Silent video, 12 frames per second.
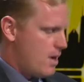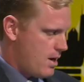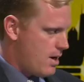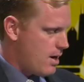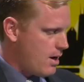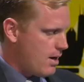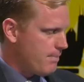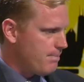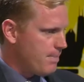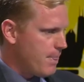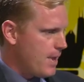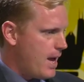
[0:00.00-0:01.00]
Um,
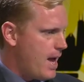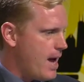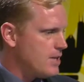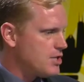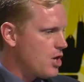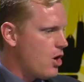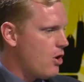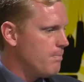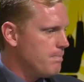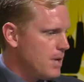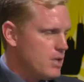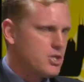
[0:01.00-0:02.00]
and
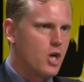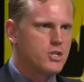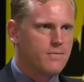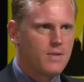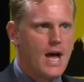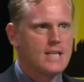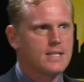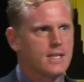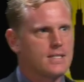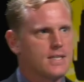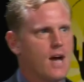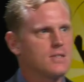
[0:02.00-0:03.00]
so, Sergeant
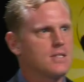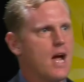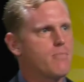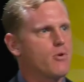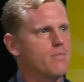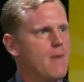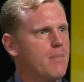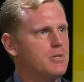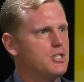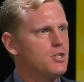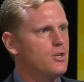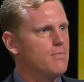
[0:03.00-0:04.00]
Vlasic, a scout sniper with my
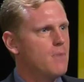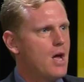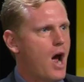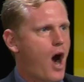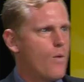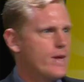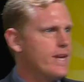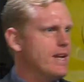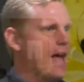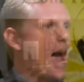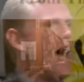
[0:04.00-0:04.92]
platoon, are we going to